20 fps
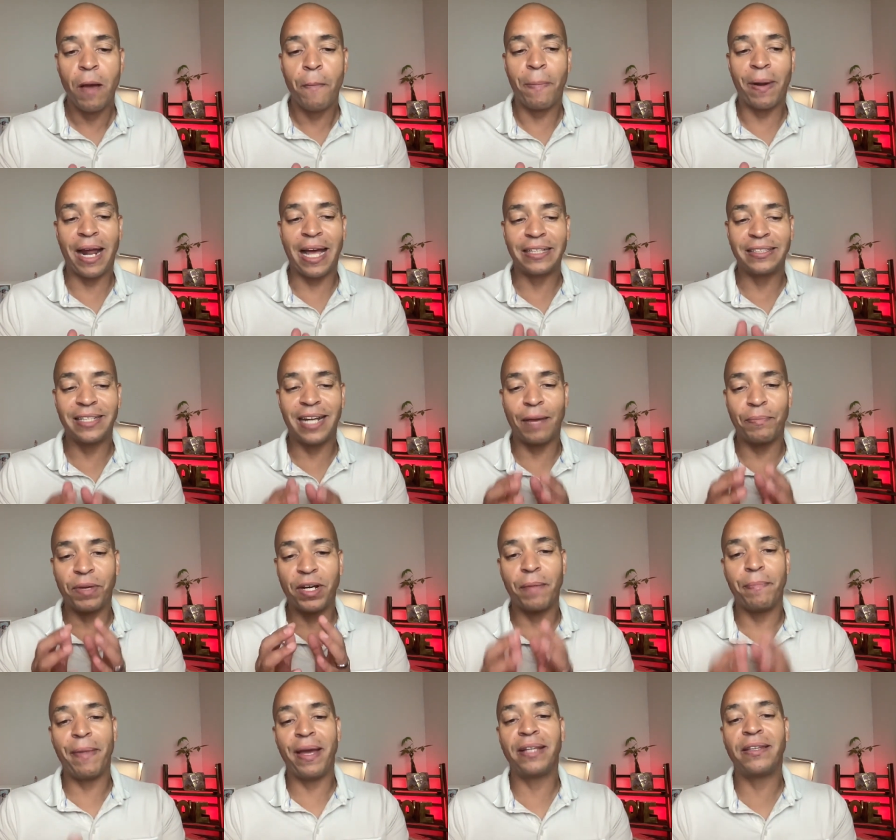But I said I'm
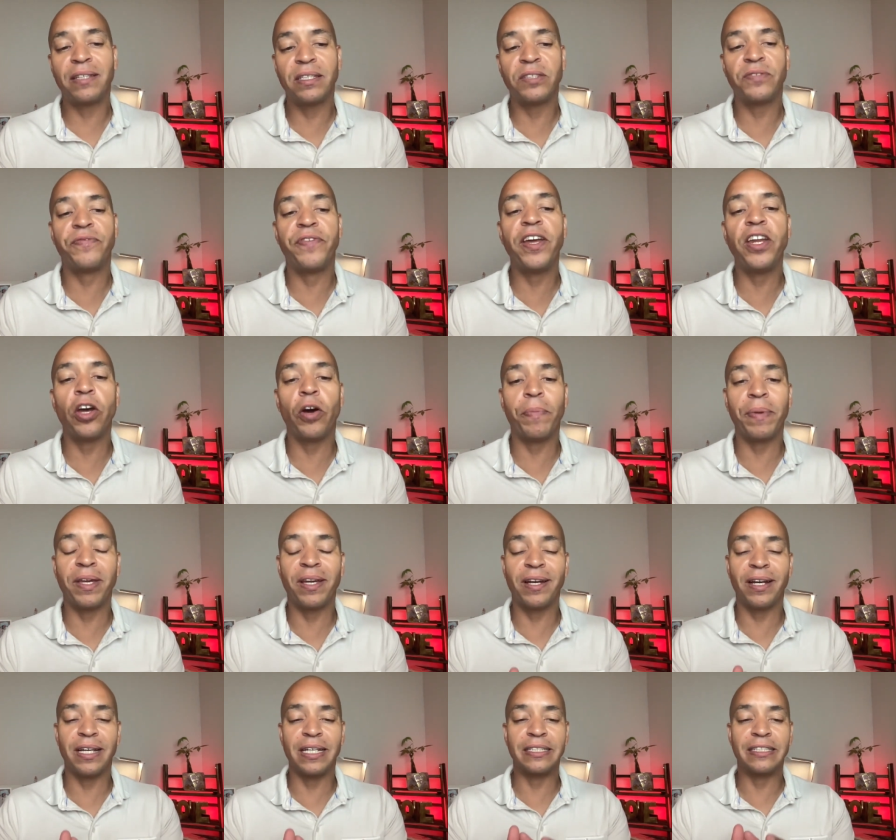gonna make this video
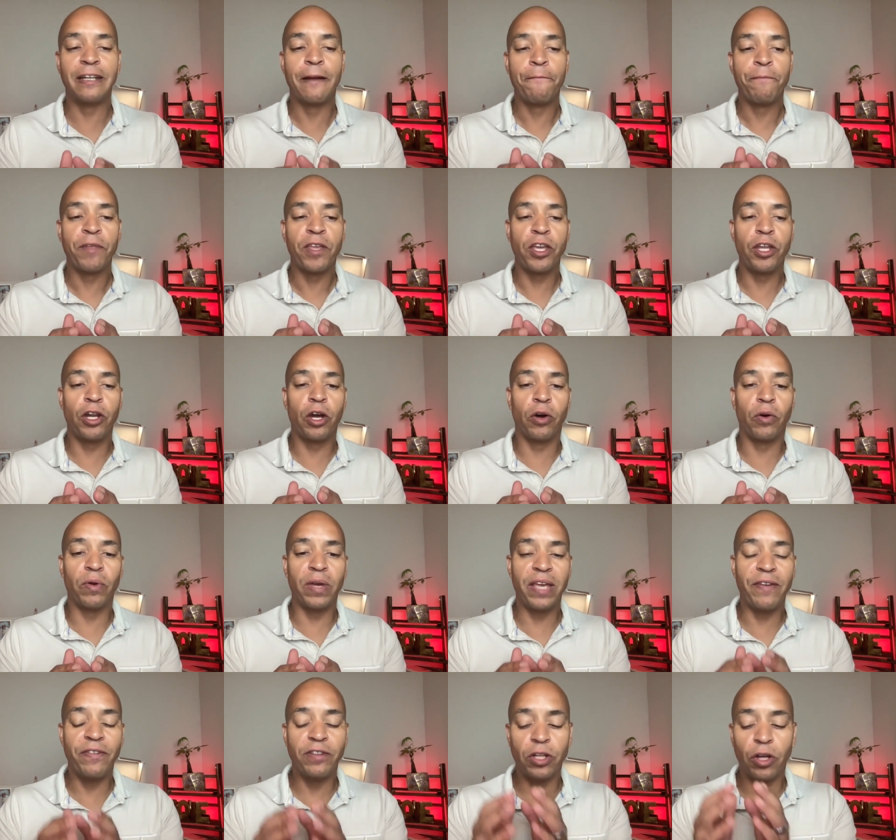because you know
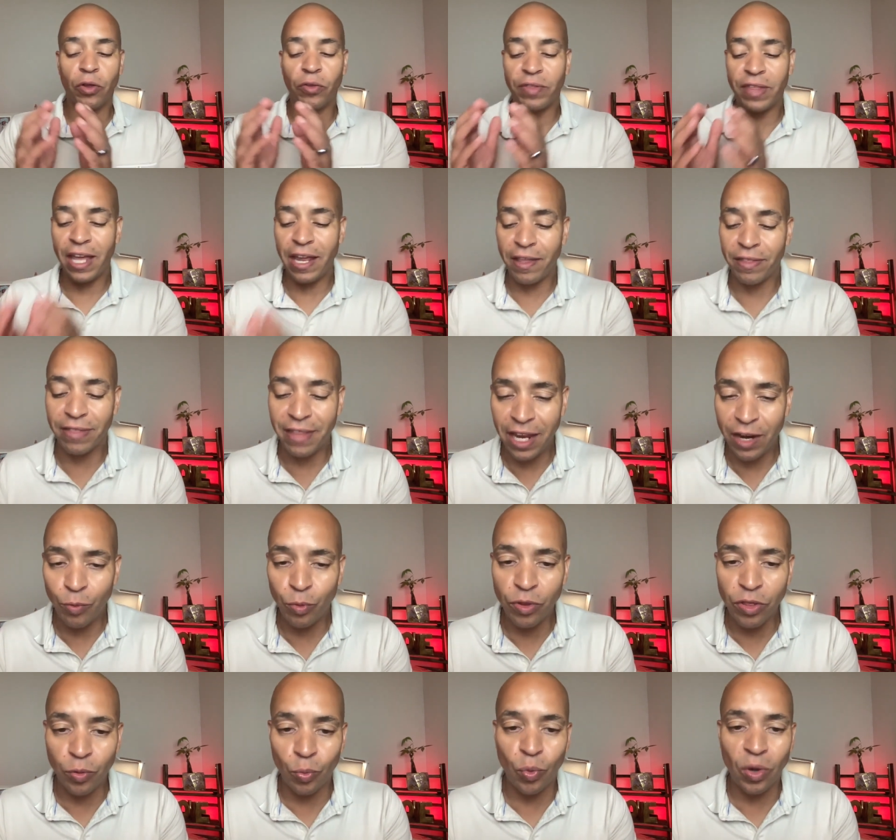even though they they
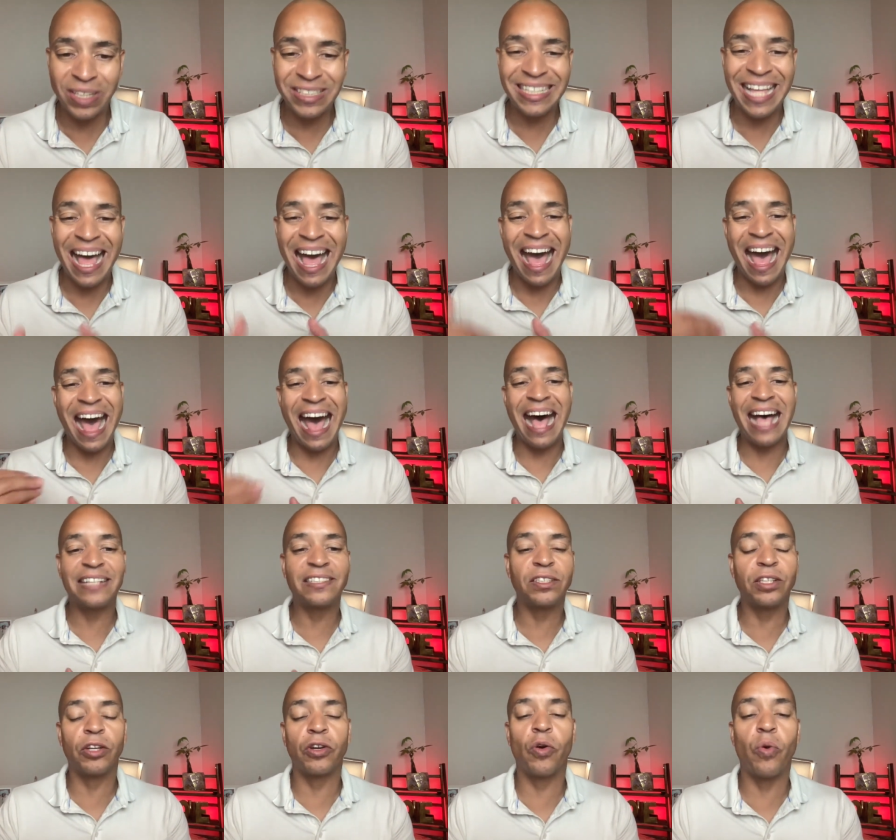were the ones that
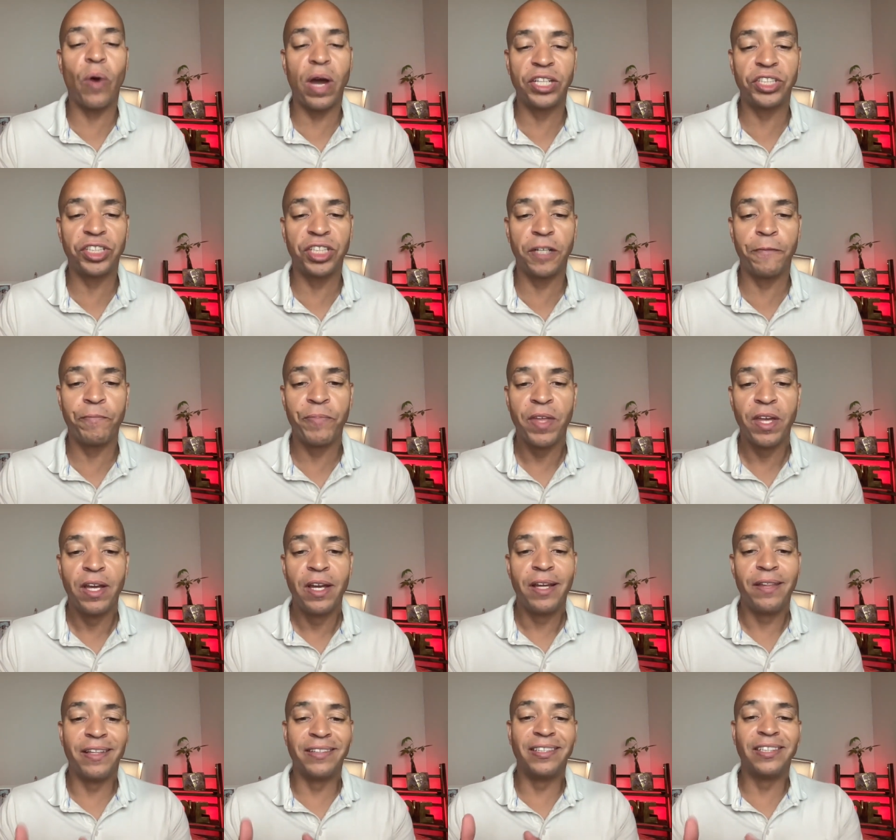asked the question
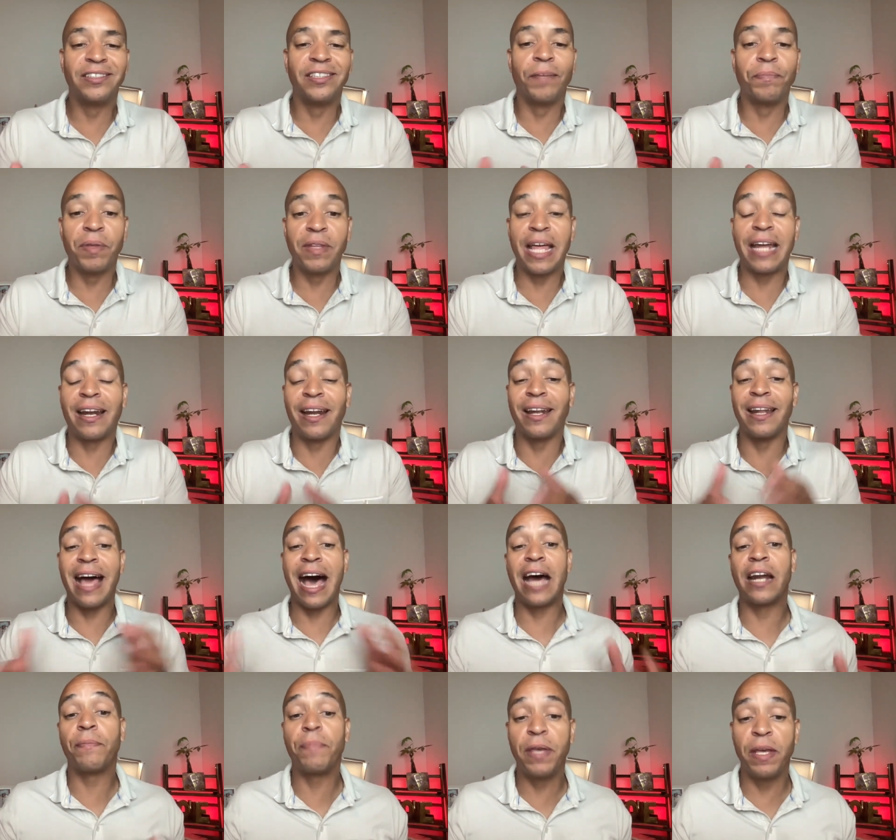this is something that a
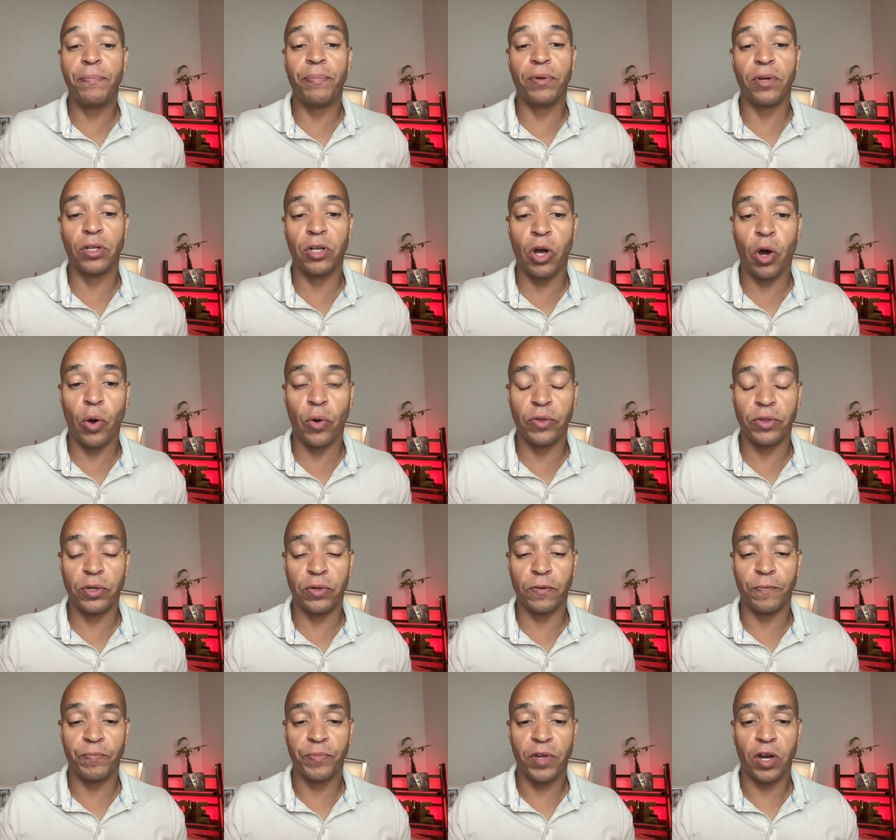lot of people are going
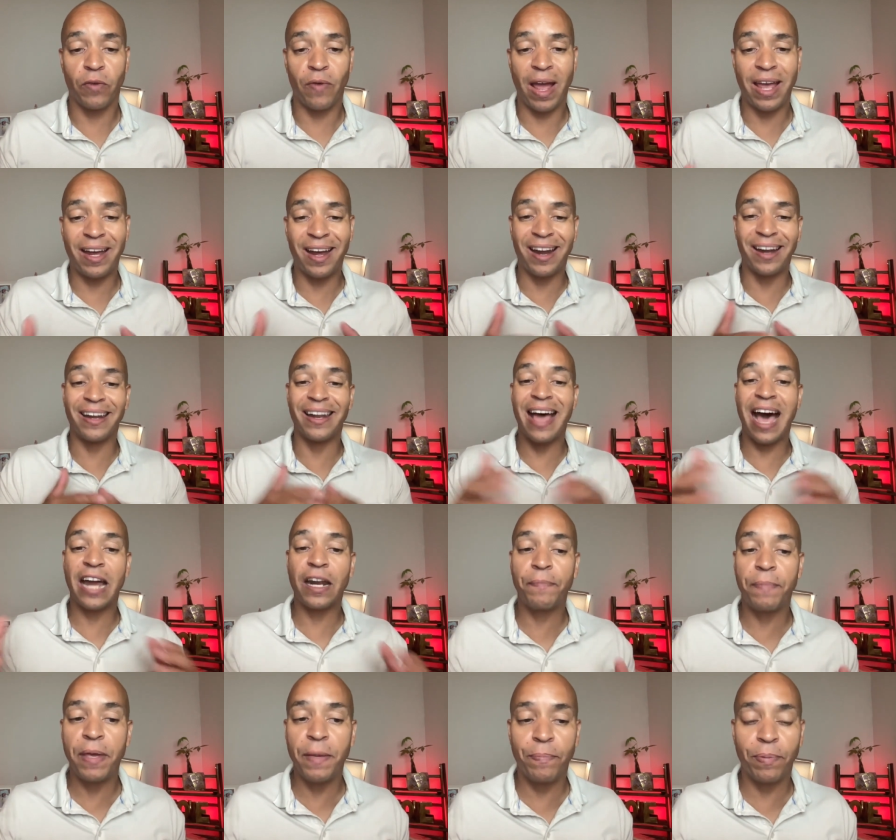through all right a lot
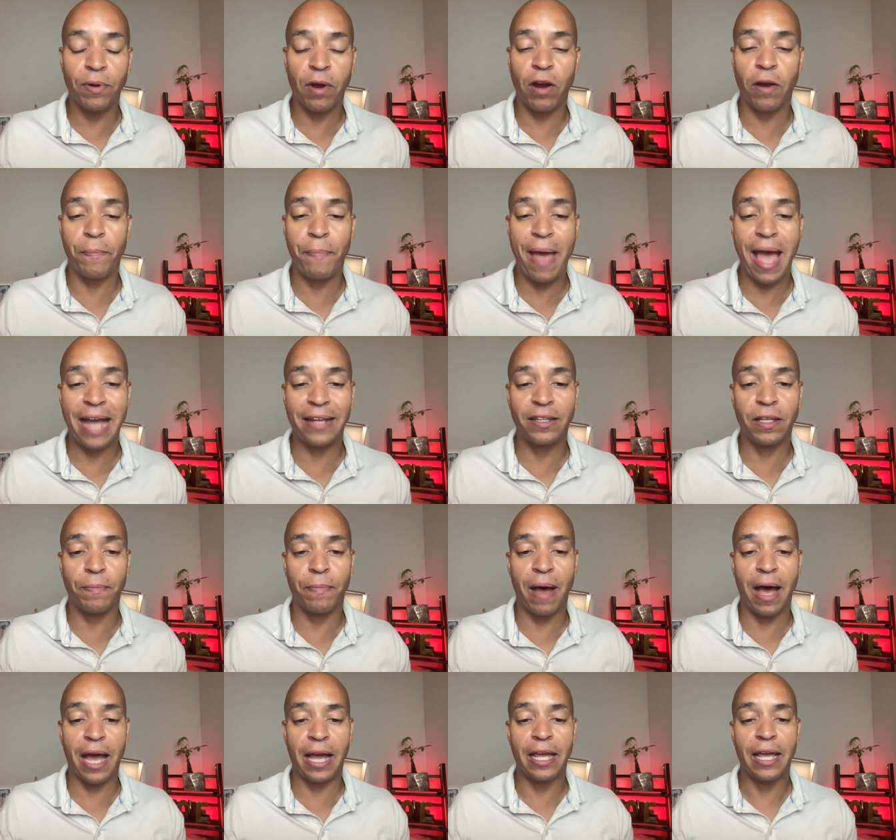of people are impacted
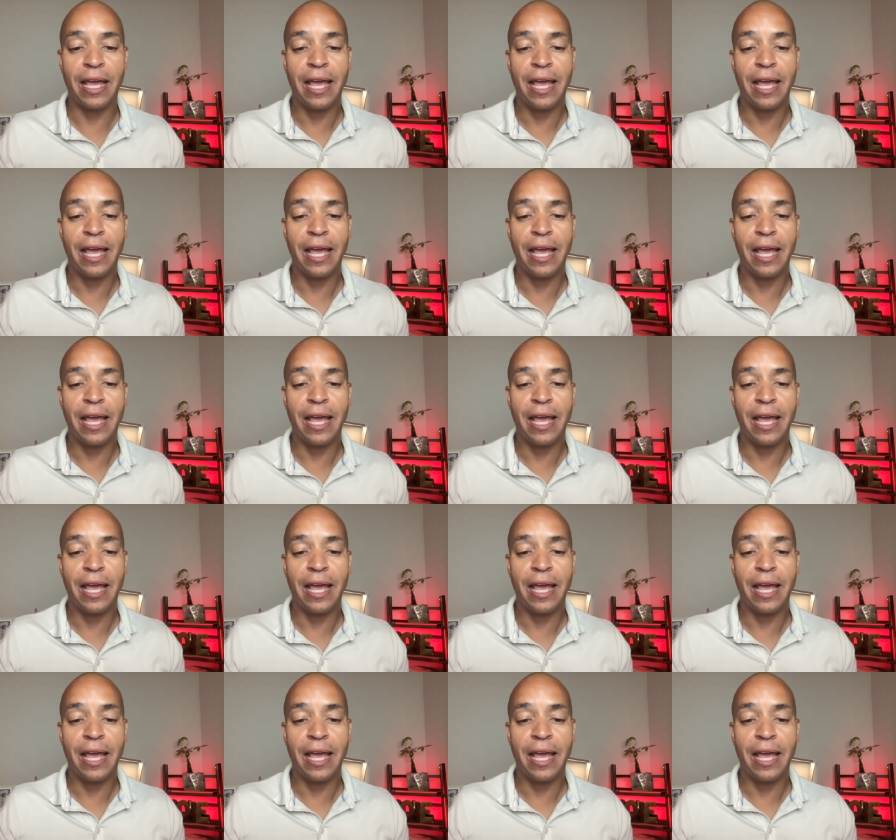by